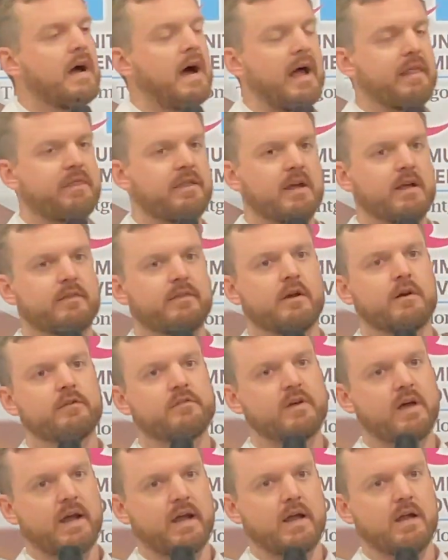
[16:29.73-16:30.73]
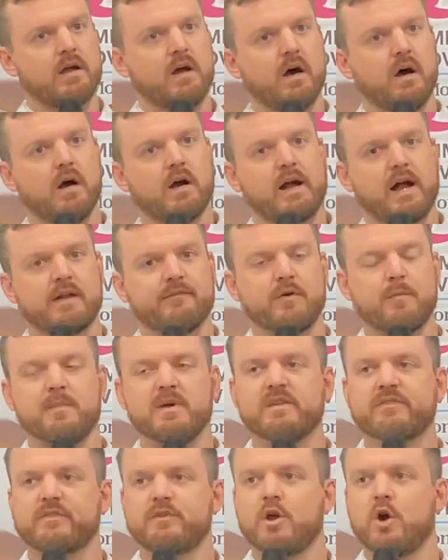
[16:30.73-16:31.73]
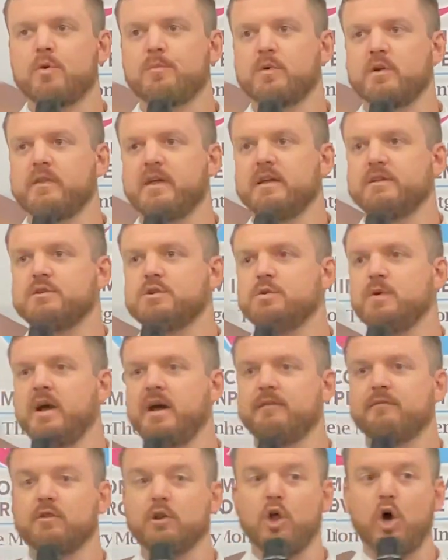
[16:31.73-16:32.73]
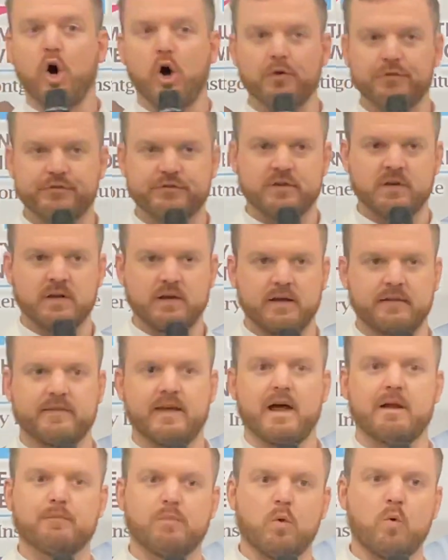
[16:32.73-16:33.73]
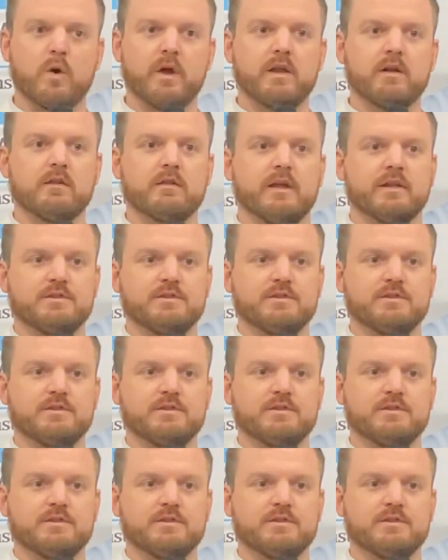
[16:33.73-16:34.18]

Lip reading: I think there's a kind of a misnomer that you have lost at that point,